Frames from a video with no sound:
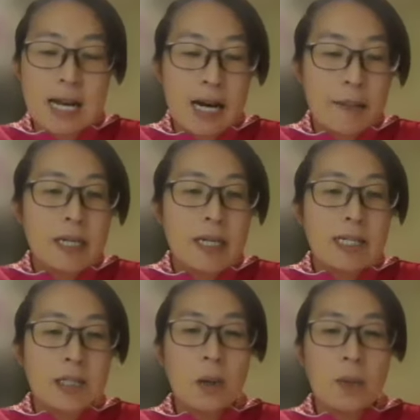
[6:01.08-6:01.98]
Um,
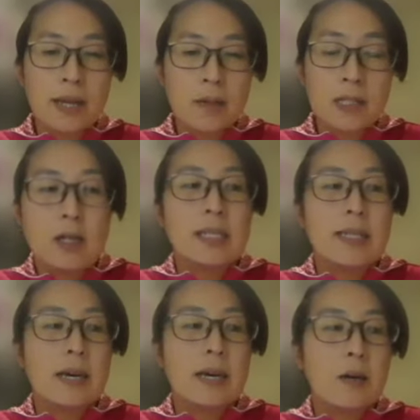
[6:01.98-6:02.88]
so when I was
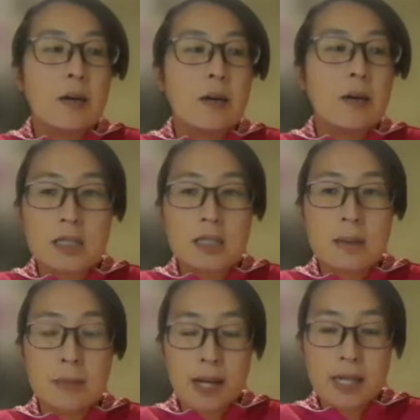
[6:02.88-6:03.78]
there was this
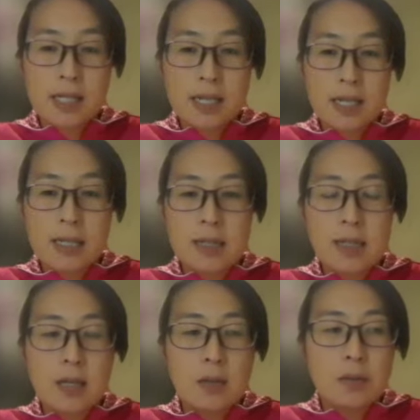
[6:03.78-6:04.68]
patient
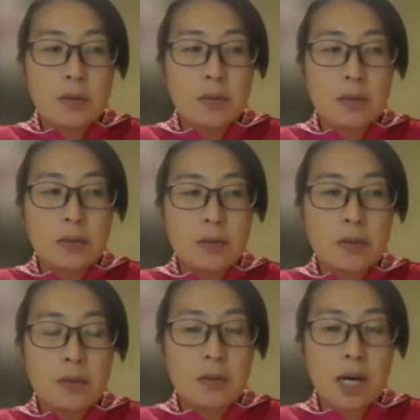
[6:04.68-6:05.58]

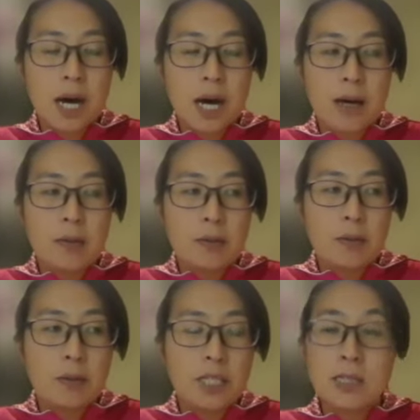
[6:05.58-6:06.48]
who um,
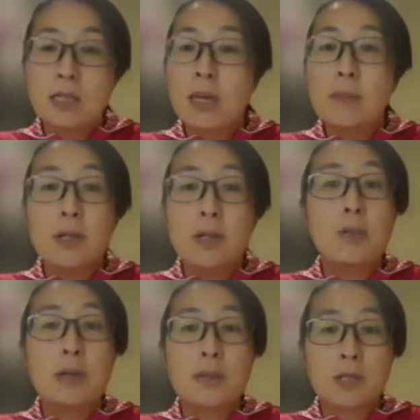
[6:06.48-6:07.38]
who just gave birth to
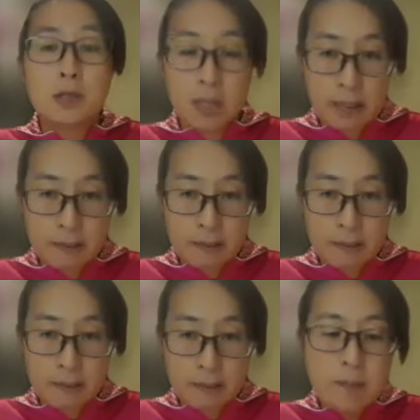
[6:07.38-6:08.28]
premature
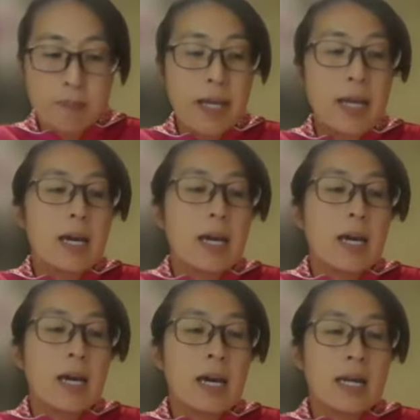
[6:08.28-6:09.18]
infant,
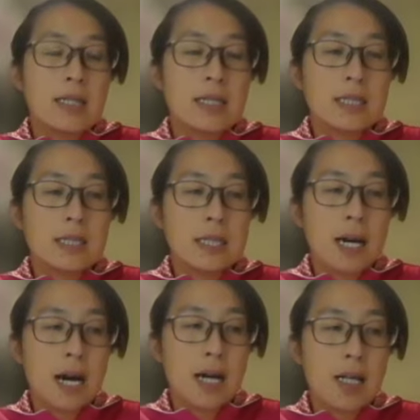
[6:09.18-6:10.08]
and she
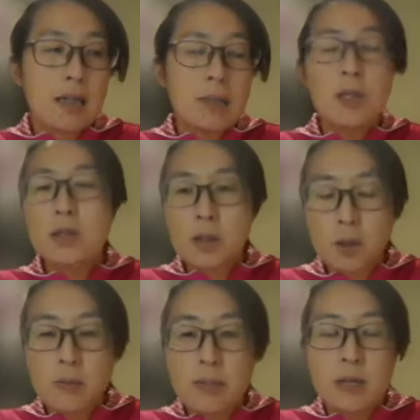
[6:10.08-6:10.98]
had because of the
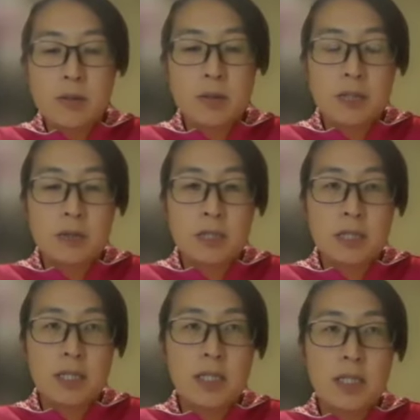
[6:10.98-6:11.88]
COVID there was a
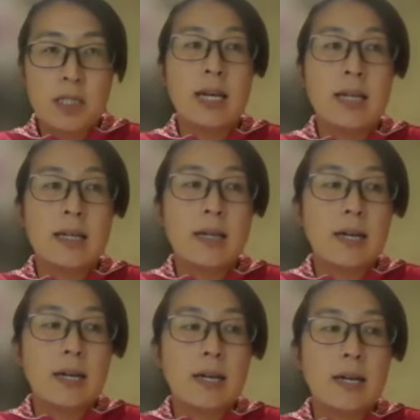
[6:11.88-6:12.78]
restriction, and
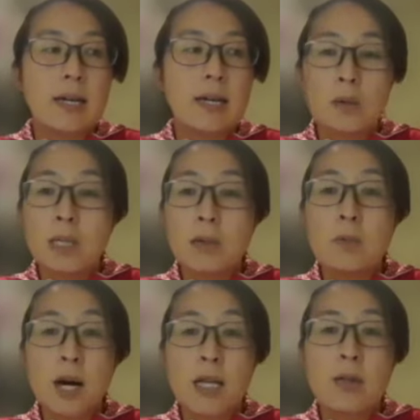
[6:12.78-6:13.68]
there was only
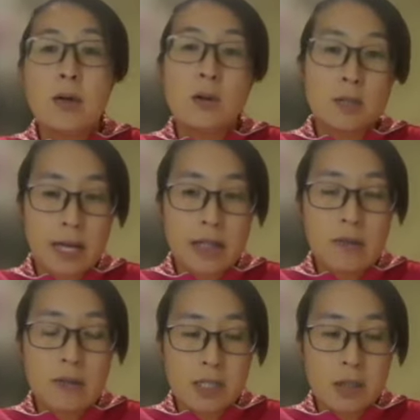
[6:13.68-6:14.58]
one overnight
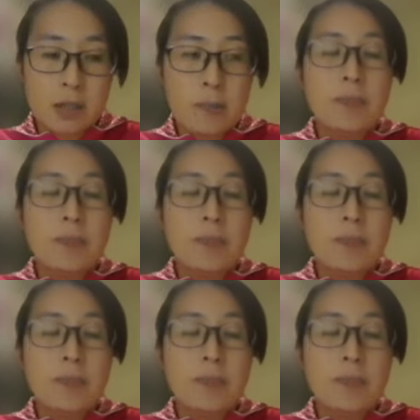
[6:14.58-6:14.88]
visitor,